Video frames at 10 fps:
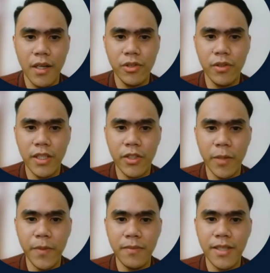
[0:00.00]
So
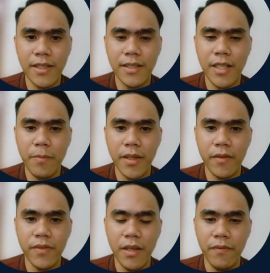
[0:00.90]
descriptive statistic
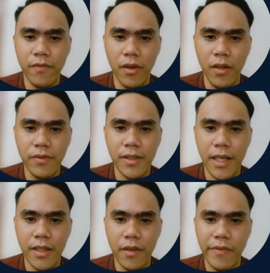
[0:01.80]
methods involves
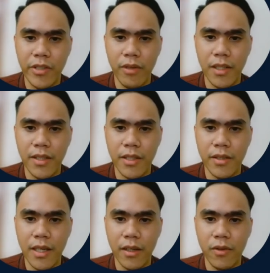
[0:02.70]
data
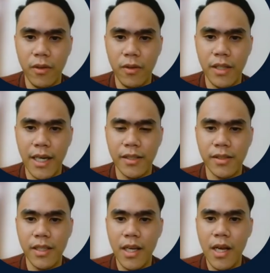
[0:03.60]
visualization are called
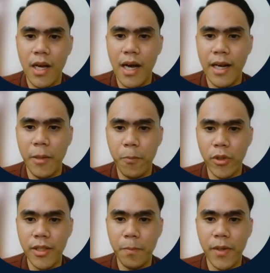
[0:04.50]
as an
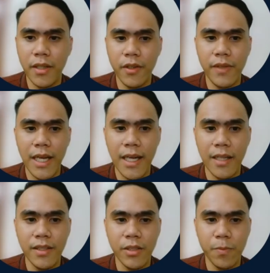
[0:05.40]
important part of the
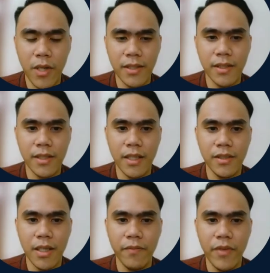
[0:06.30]
analysis process, and
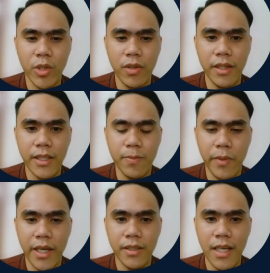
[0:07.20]
some visual
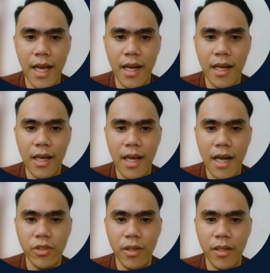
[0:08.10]
displays
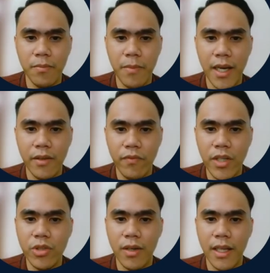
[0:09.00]
actually combine
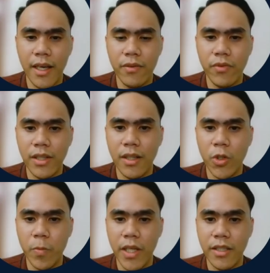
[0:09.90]
visual and written
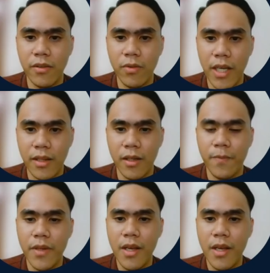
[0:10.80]
communication together.